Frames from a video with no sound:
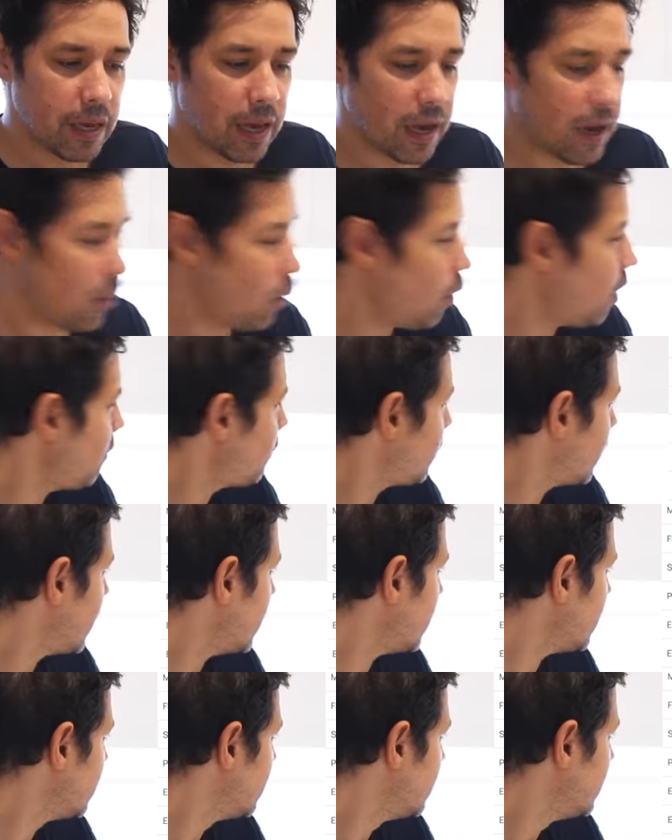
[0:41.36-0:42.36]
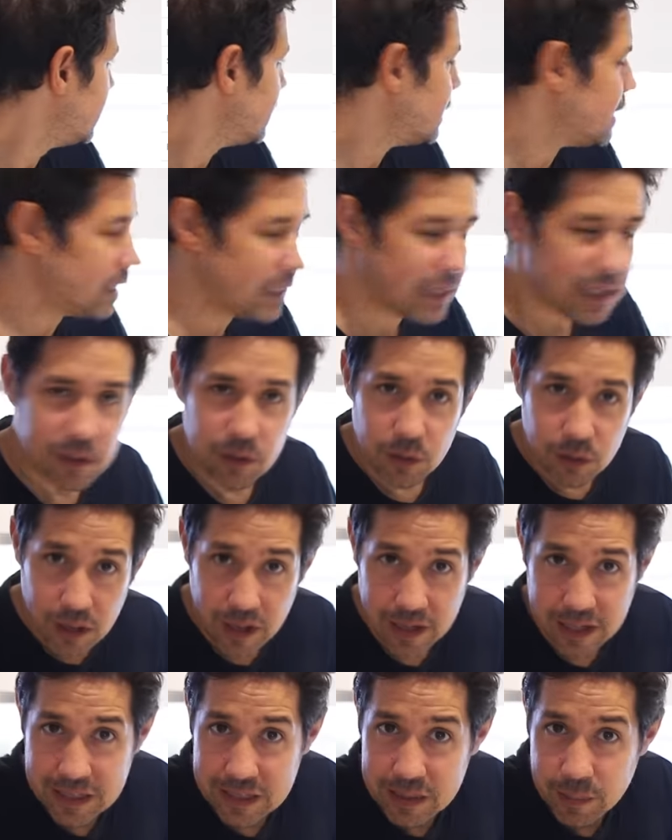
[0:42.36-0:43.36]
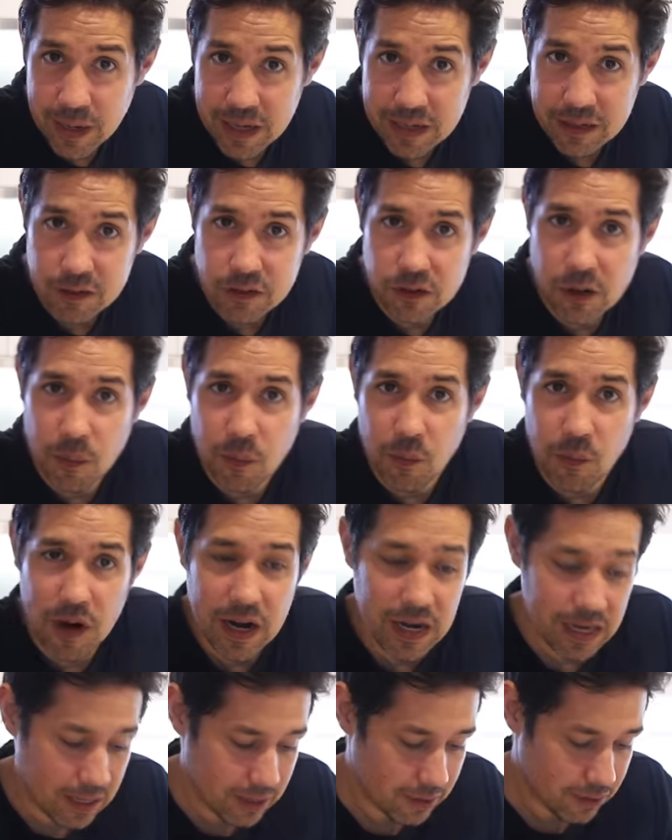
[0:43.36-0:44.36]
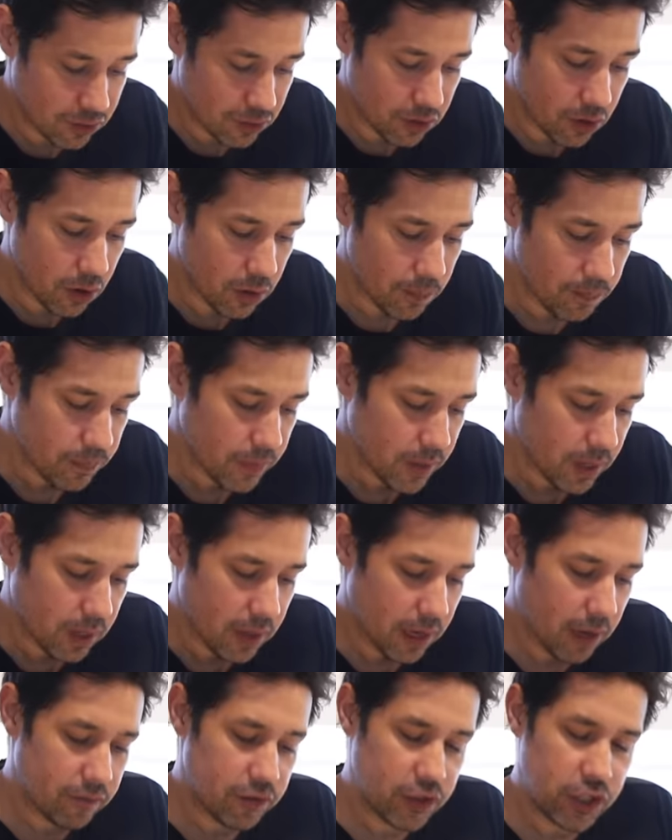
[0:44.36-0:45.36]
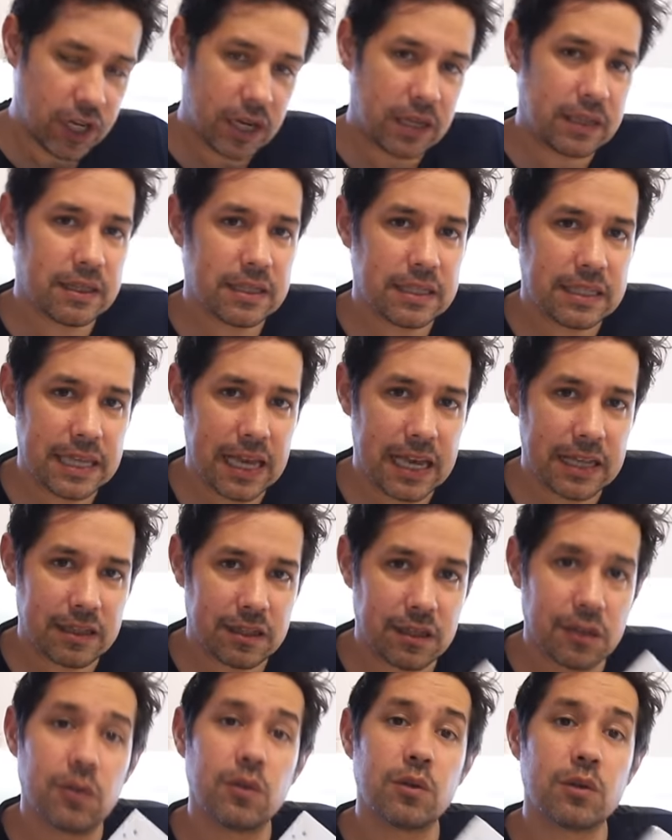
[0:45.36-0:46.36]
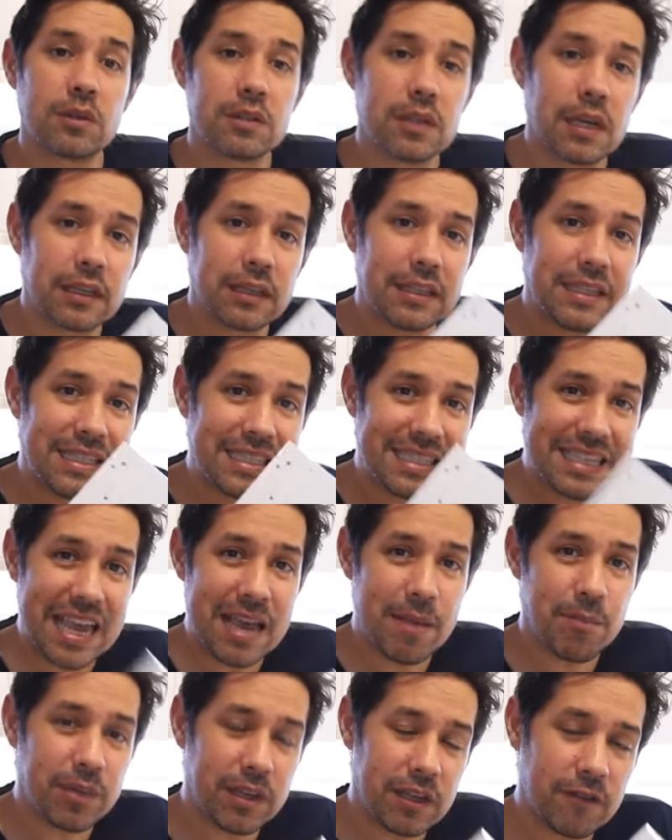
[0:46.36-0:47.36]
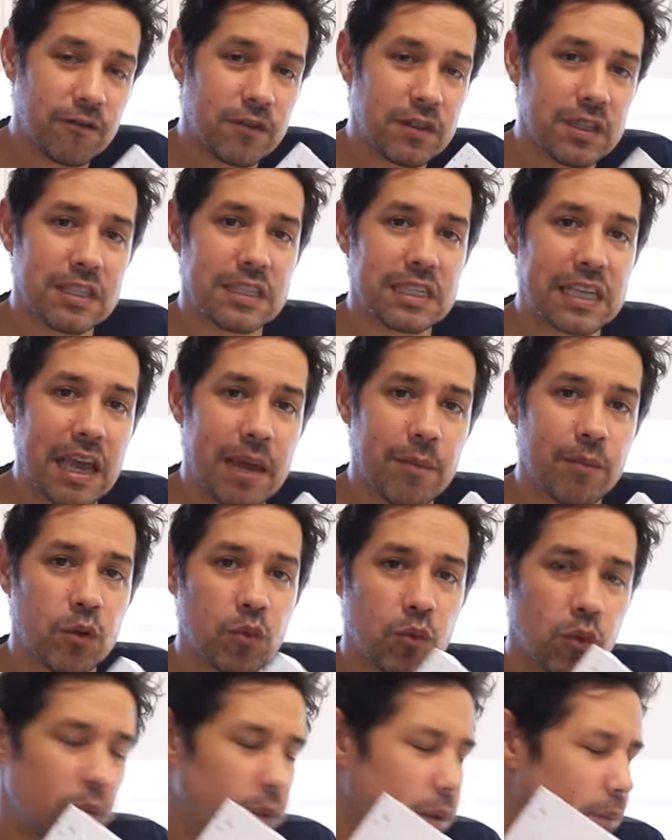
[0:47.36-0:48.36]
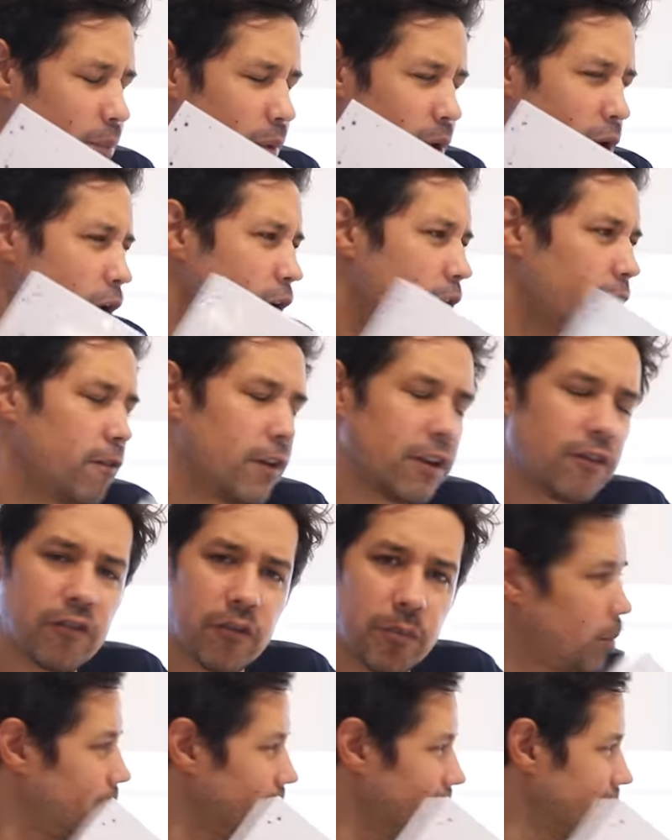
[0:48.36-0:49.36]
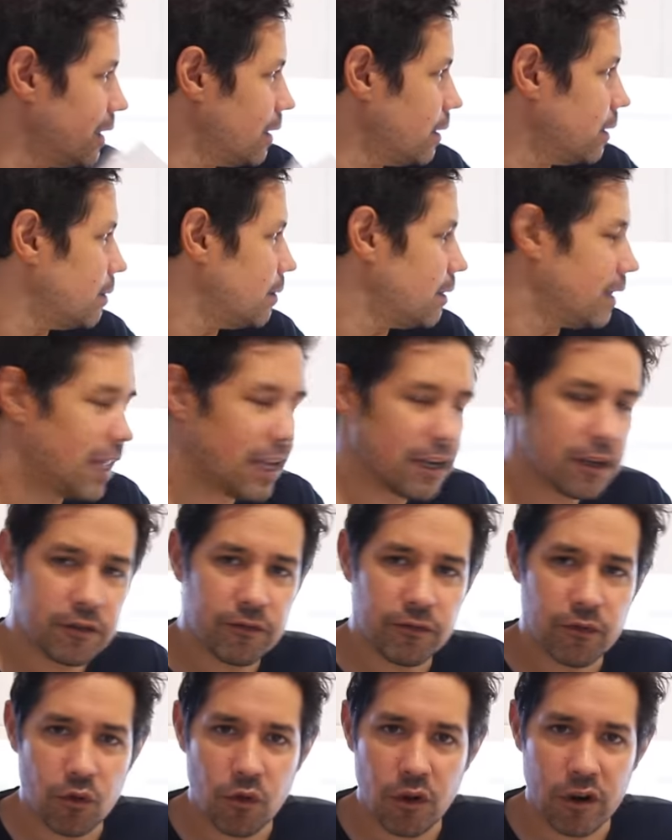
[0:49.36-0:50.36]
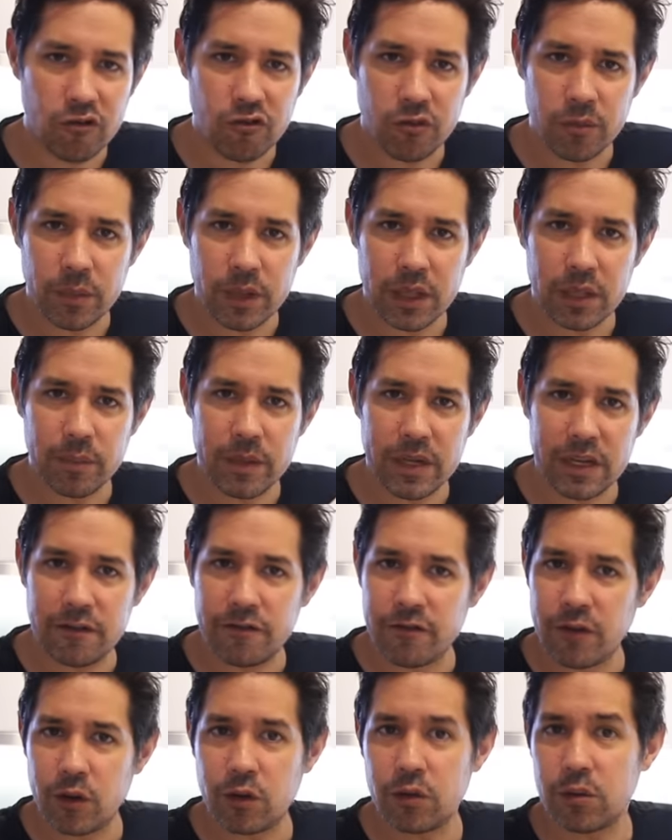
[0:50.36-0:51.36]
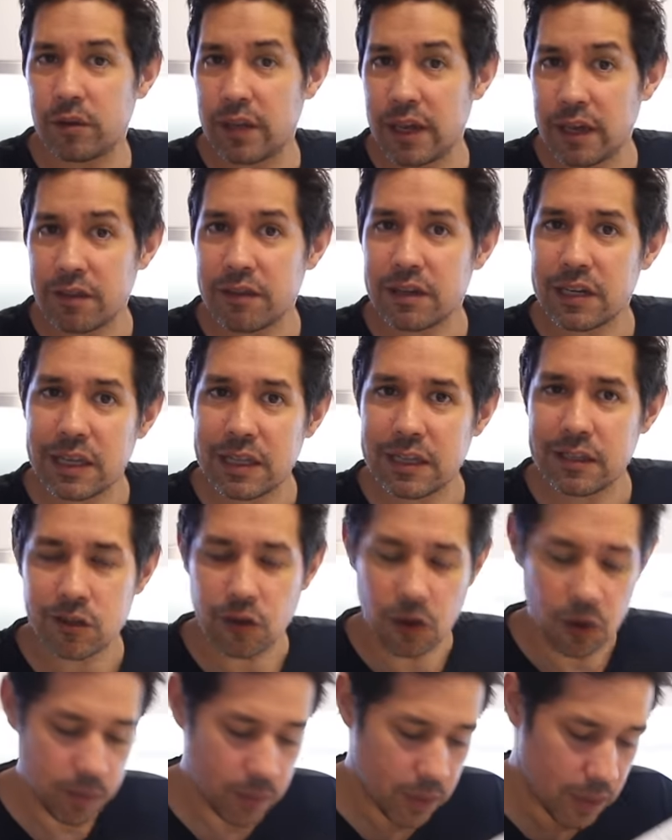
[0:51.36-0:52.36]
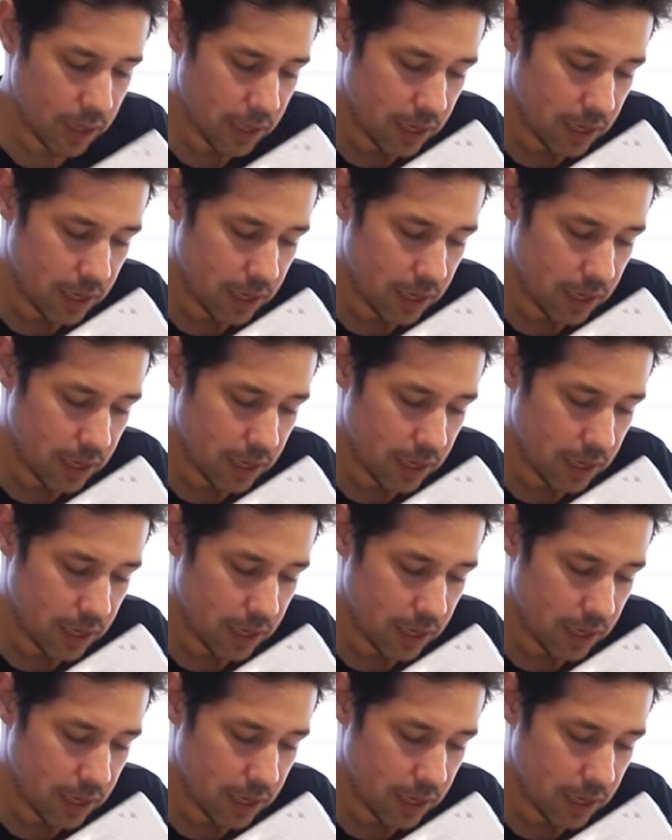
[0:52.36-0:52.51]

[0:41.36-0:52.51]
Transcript: However, it does look like it's about to stop raining. So I've checked the stats. It looks like the sampling for this camera will be perfect for my little Lunt 400 millimeter focal length telescope.